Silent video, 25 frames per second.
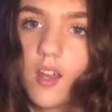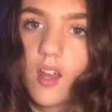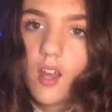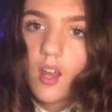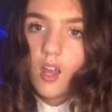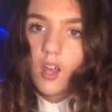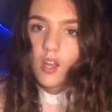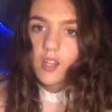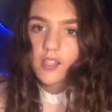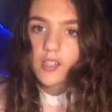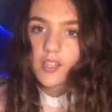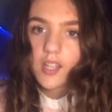
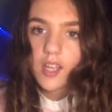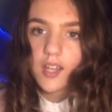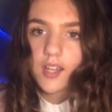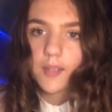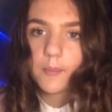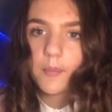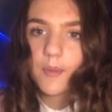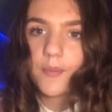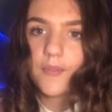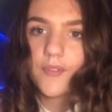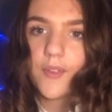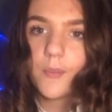yeah, like
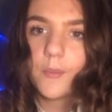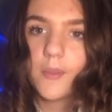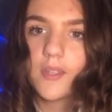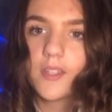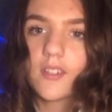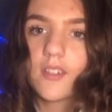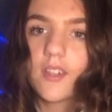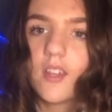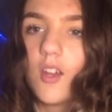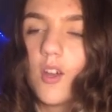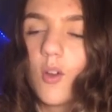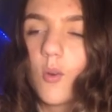my
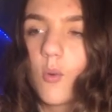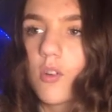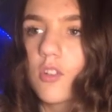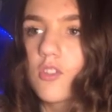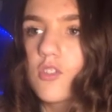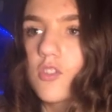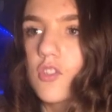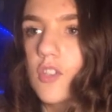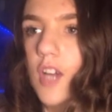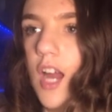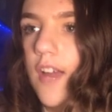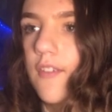family, we're
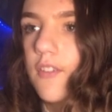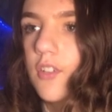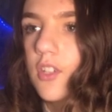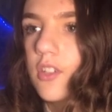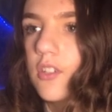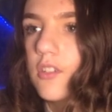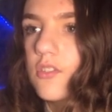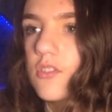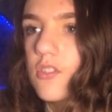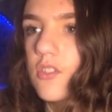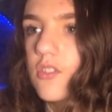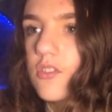
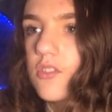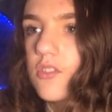travelers, so